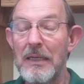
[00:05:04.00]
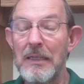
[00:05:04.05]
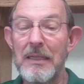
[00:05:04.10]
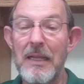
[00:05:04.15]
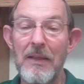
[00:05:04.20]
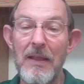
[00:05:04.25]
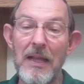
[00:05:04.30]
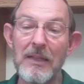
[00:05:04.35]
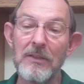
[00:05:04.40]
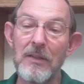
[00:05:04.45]
Now
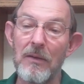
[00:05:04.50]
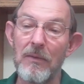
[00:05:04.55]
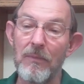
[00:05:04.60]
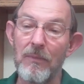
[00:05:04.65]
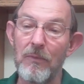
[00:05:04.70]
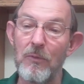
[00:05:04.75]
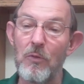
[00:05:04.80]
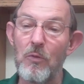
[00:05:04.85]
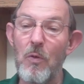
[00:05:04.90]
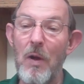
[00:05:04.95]
that's a
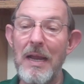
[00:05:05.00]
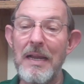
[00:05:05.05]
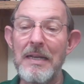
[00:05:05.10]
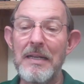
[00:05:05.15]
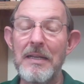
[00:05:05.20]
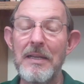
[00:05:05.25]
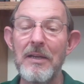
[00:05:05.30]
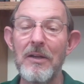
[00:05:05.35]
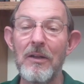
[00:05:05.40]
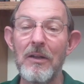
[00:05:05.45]
great
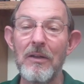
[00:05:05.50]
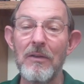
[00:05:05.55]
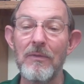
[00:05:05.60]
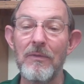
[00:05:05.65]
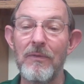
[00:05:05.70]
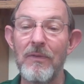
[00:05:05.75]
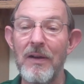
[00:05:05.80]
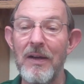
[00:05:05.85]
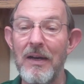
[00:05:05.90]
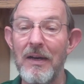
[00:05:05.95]
deal
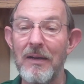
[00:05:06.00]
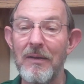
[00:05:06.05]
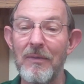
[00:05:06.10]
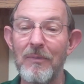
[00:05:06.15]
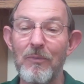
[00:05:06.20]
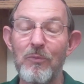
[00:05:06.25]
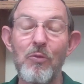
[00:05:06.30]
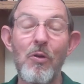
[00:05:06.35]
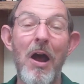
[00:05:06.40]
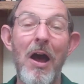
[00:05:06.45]
of uh,
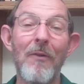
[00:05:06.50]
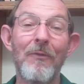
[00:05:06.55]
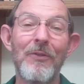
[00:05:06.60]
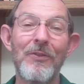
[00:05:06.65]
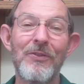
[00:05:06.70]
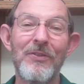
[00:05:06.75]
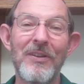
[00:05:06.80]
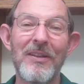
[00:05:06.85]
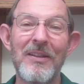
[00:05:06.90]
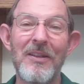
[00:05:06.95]

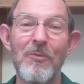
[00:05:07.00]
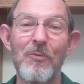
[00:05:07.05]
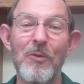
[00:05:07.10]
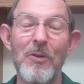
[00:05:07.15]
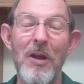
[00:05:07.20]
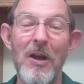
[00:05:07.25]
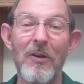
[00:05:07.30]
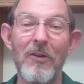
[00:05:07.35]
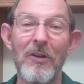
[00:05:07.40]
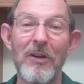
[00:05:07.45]
prophecy that we're
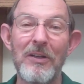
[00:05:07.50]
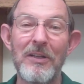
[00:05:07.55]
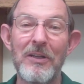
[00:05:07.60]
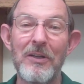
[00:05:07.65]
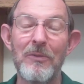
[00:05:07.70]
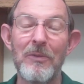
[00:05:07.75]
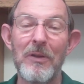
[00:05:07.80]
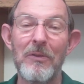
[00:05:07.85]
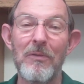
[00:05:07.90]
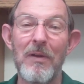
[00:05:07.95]
not going to
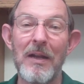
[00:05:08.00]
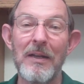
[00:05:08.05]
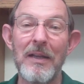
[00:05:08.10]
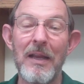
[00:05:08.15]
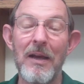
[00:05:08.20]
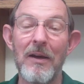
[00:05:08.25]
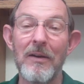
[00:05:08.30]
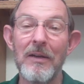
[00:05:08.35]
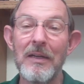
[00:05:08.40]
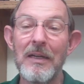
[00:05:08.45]
deal with right
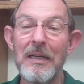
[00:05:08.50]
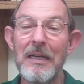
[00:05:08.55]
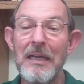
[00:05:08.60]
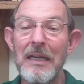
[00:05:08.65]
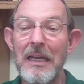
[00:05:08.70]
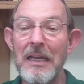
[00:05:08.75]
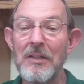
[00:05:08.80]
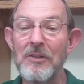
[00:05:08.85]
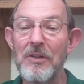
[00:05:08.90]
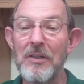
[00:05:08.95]
now.
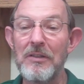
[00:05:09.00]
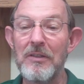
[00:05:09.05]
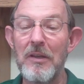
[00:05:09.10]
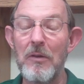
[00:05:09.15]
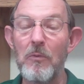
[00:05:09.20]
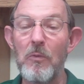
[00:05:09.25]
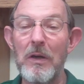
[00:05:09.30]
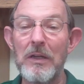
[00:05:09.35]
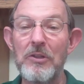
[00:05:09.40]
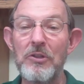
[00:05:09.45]
It's just
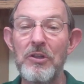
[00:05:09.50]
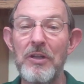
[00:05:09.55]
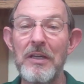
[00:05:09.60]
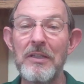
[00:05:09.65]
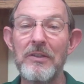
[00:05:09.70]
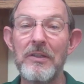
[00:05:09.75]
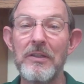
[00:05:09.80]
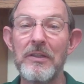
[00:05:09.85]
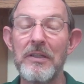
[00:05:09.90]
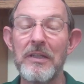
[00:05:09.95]
that what
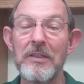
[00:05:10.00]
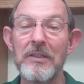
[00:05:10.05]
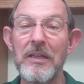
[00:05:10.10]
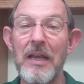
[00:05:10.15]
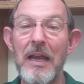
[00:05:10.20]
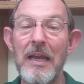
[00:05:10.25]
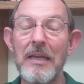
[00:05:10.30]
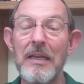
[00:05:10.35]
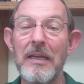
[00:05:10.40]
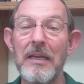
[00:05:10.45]
Jesus is
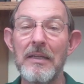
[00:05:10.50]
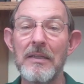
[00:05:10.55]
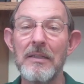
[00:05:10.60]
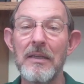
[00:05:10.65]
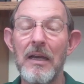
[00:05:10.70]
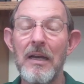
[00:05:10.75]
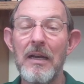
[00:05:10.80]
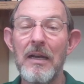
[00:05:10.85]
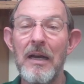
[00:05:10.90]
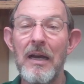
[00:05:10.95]
saying is,
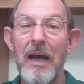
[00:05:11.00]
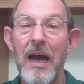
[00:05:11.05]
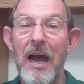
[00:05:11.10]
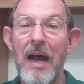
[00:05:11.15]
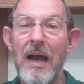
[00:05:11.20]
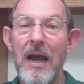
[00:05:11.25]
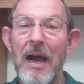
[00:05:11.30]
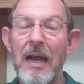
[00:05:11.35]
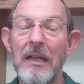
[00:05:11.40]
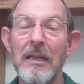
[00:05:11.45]

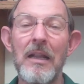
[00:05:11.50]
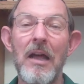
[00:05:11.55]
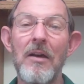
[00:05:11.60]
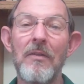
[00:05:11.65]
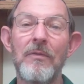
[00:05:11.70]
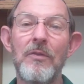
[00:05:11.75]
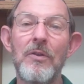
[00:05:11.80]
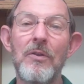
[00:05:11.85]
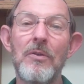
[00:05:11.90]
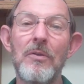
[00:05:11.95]
I
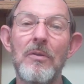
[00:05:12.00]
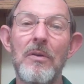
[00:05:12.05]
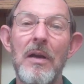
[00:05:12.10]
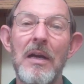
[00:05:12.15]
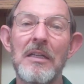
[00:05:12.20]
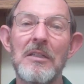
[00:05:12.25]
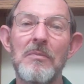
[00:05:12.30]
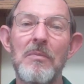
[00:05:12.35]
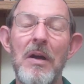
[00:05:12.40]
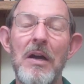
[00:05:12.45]
love you
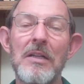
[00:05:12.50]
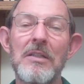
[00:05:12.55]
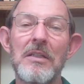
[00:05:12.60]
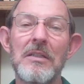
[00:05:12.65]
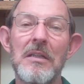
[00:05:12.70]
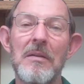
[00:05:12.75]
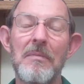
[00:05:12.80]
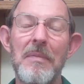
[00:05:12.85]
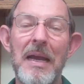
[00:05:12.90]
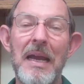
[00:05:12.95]
as much
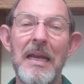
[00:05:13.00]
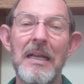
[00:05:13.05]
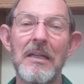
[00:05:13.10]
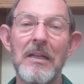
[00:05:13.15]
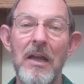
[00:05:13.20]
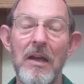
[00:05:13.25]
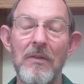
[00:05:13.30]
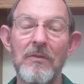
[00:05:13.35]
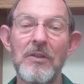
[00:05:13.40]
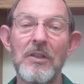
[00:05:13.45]
as a man
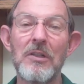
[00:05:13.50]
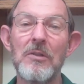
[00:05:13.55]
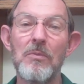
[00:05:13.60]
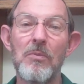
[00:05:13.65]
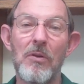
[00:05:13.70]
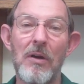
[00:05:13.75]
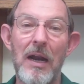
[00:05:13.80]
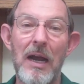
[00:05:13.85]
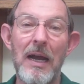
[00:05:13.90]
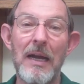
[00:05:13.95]
loves his
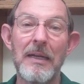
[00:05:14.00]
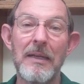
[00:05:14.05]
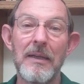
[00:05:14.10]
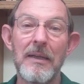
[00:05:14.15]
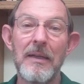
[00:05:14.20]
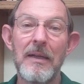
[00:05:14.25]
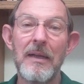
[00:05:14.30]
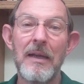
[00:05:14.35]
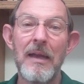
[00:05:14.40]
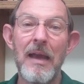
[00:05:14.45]
bride.
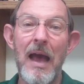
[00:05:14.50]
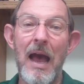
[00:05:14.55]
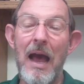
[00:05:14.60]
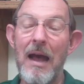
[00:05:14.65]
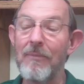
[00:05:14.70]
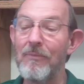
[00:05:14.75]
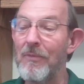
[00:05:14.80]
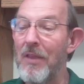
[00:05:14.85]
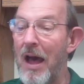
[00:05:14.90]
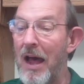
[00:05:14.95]

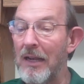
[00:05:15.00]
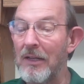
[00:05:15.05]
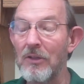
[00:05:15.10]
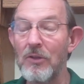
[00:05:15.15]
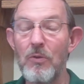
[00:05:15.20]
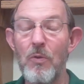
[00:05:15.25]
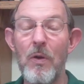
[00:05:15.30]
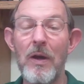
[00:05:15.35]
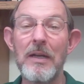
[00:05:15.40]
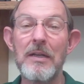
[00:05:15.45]
I'm not
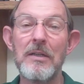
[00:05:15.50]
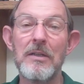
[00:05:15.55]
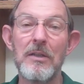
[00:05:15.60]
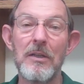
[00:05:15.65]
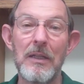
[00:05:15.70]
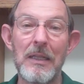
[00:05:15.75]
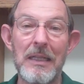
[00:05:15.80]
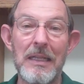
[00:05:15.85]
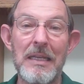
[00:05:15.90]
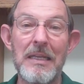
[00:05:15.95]
going to
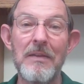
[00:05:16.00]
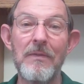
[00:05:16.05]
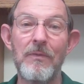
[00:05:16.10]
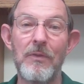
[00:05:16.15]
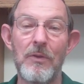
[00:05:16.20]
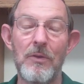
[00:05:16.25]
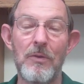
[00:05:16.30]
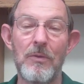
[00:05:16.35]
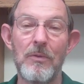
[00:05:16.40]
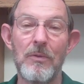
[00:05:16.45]
leave
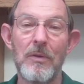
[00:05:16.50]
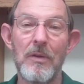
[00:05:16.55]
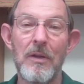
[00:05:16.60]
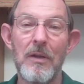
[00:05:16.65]
you.